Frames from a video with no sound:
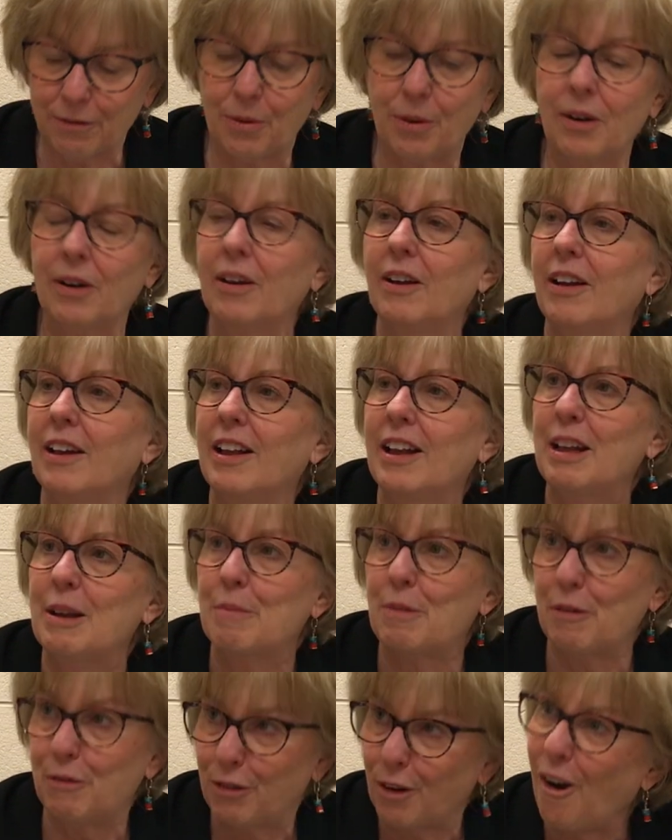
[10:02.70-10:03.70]
for,
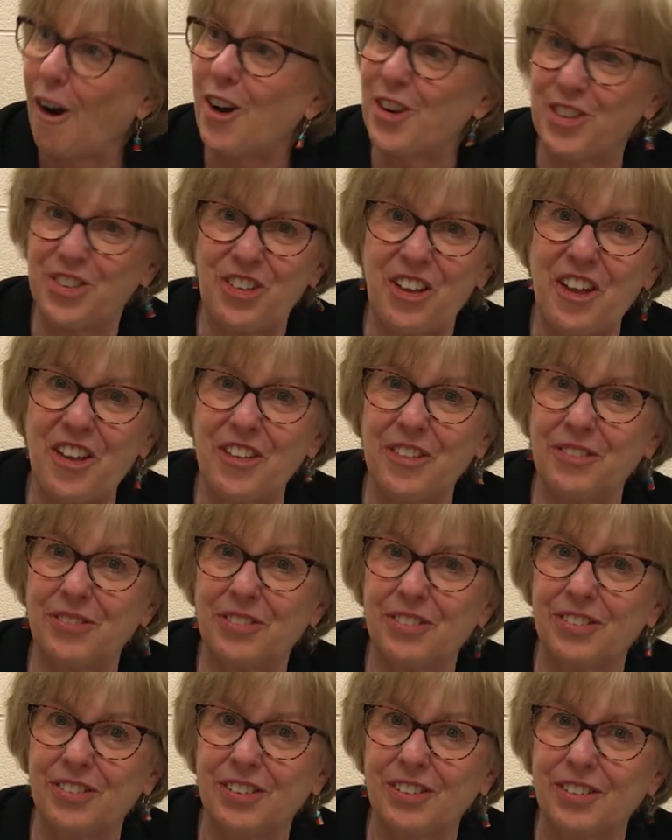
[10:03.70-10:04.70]
but for
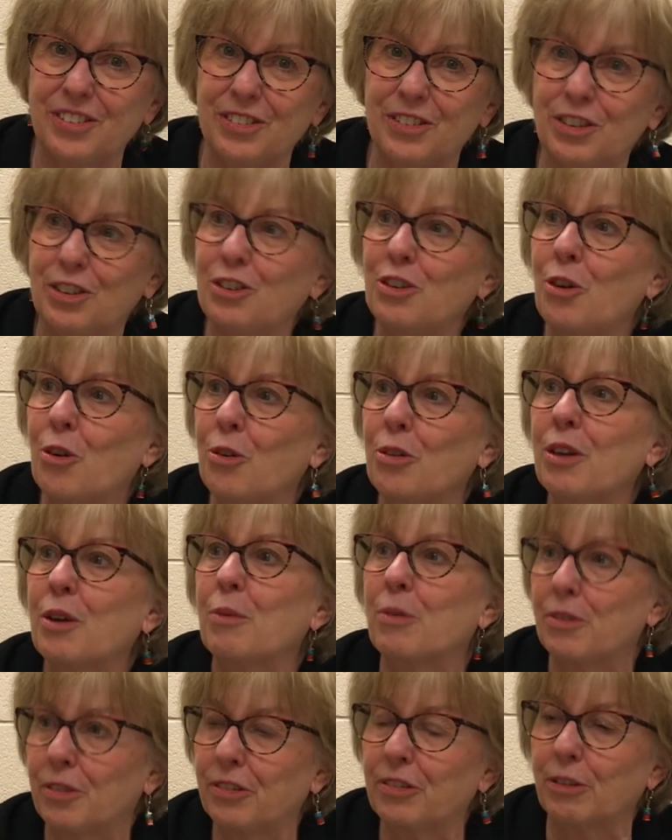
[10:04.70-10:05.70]
ourselves, to know that
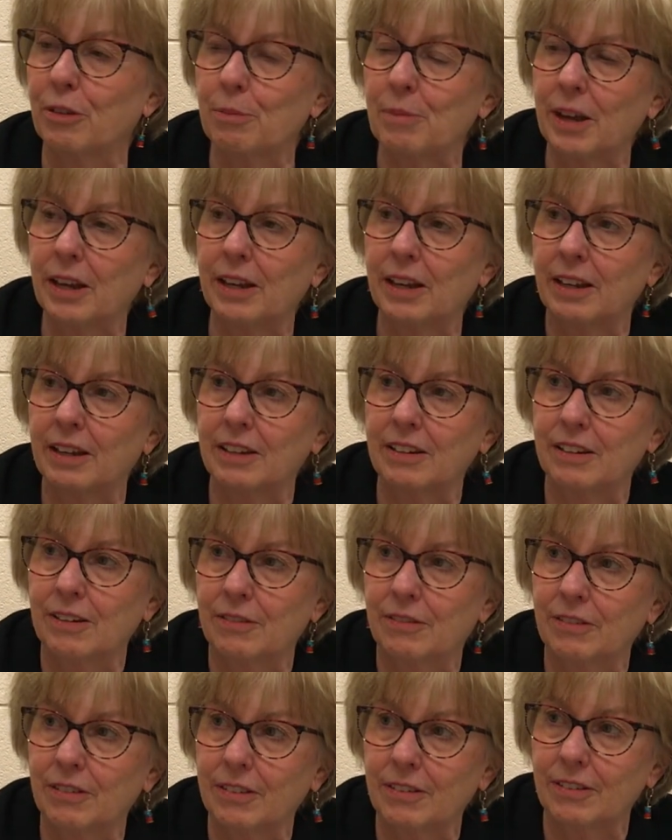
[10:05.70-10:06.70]
we're still making a
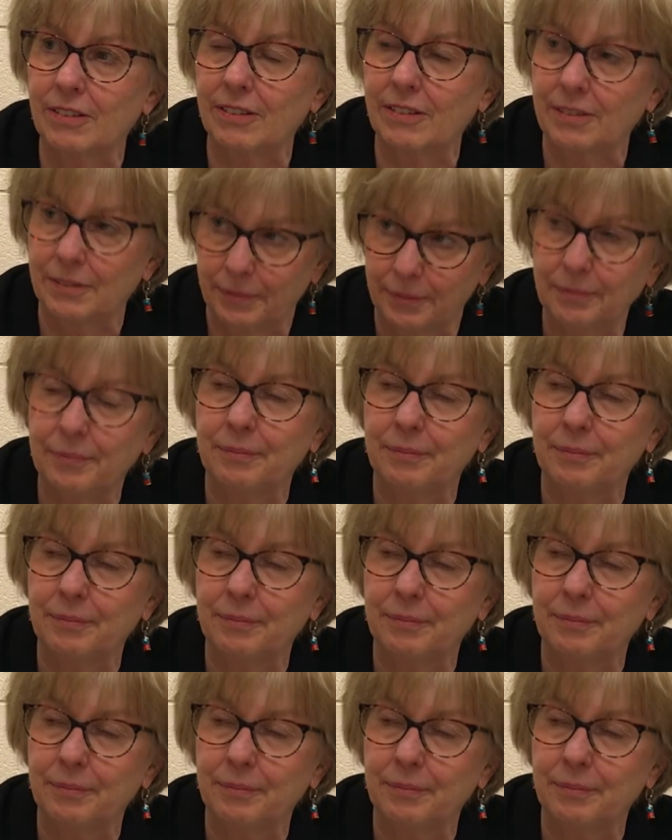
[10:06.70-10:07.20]
difference.